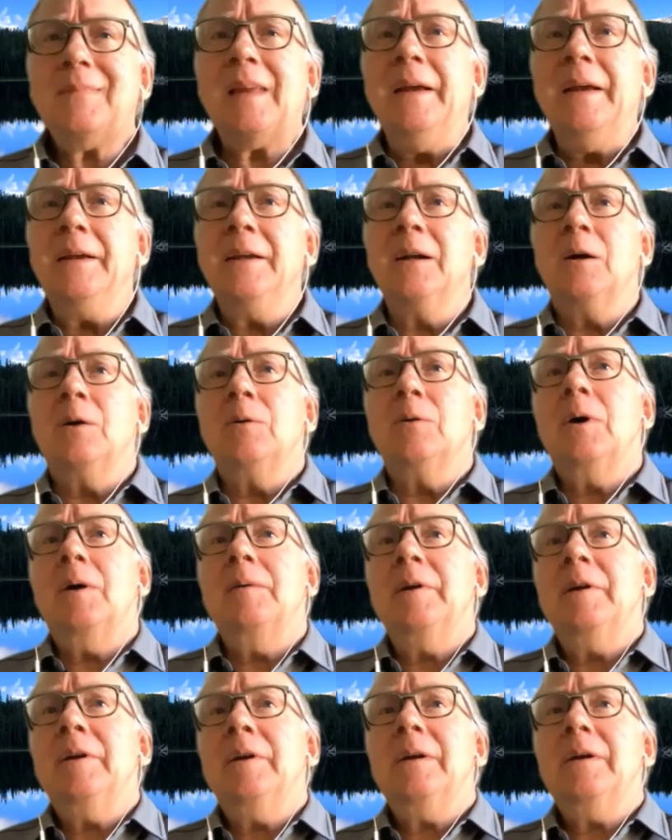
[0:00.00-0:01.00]
You know, I
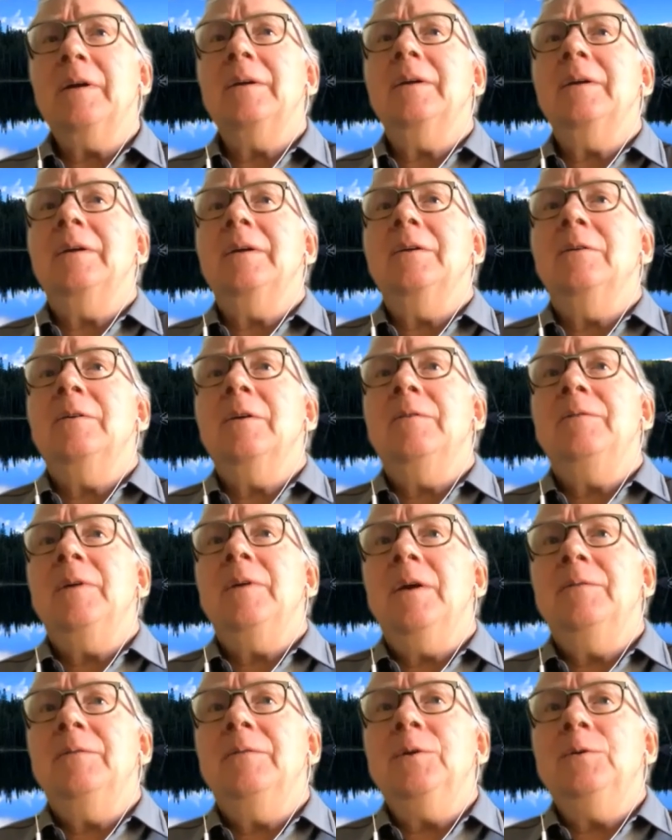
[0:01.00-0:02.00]
mean, you know,
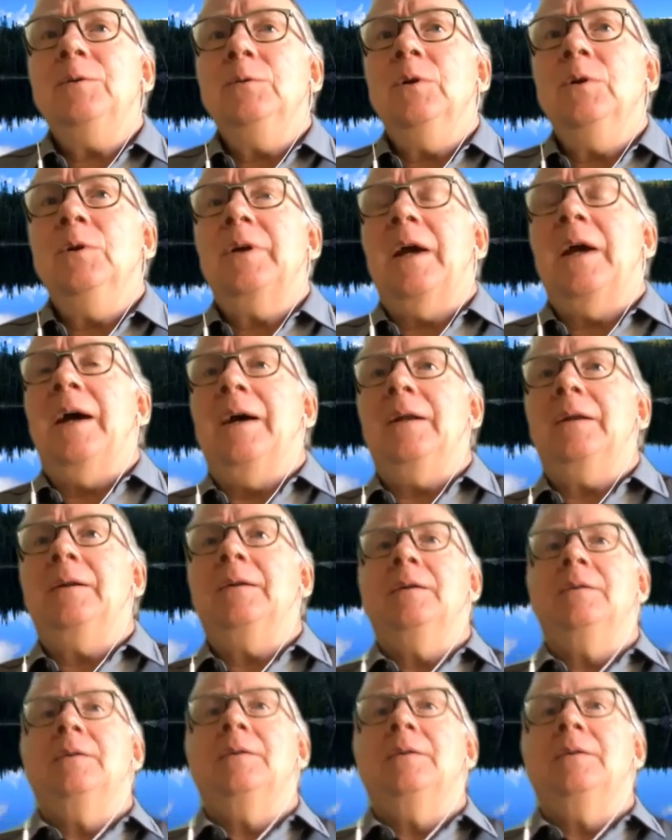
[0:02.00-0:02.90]
if you look at,